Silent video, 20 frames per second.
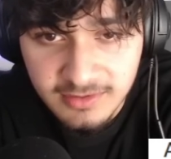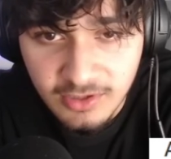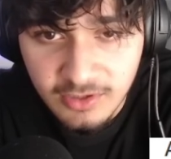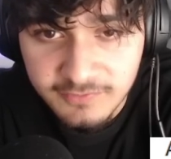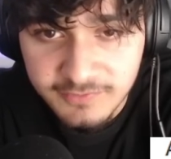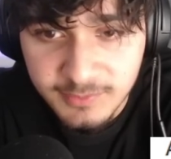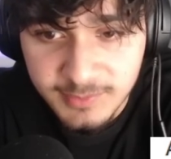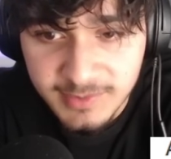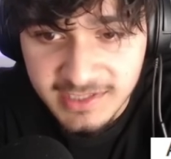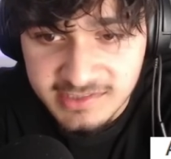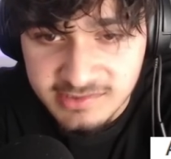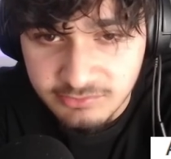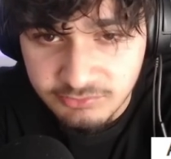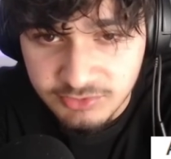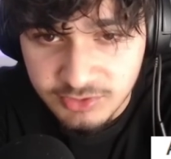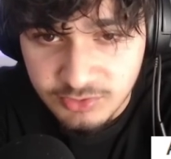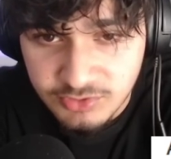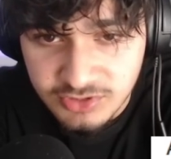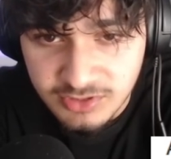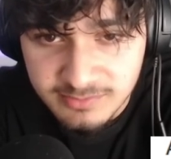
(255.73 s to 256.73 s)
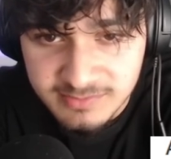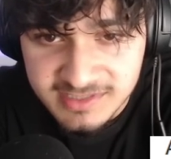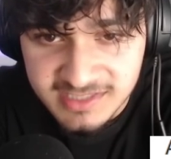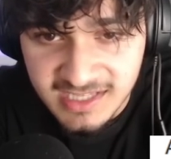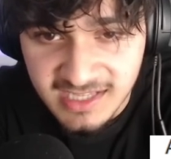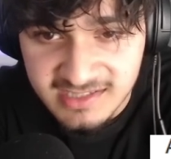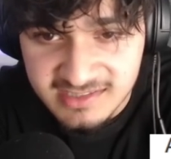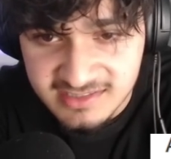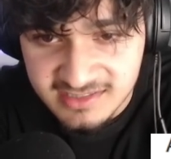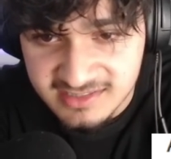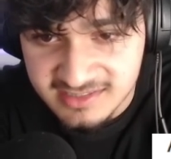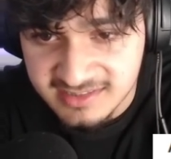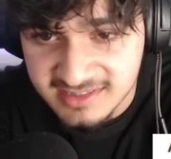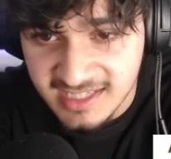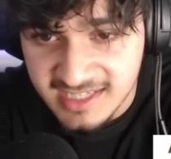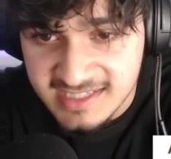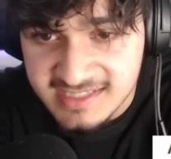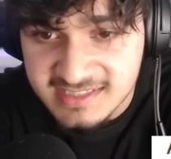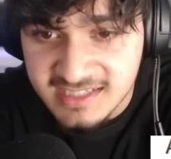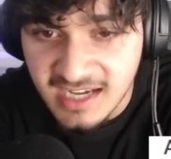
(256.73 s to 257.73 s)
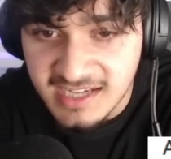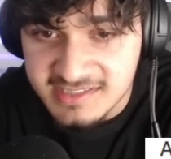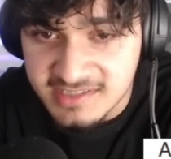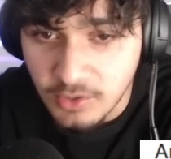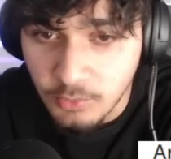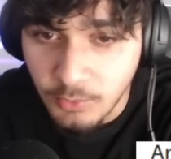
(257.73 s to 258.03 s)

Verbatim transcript: Hopefully we get some real jump scares, because these guys are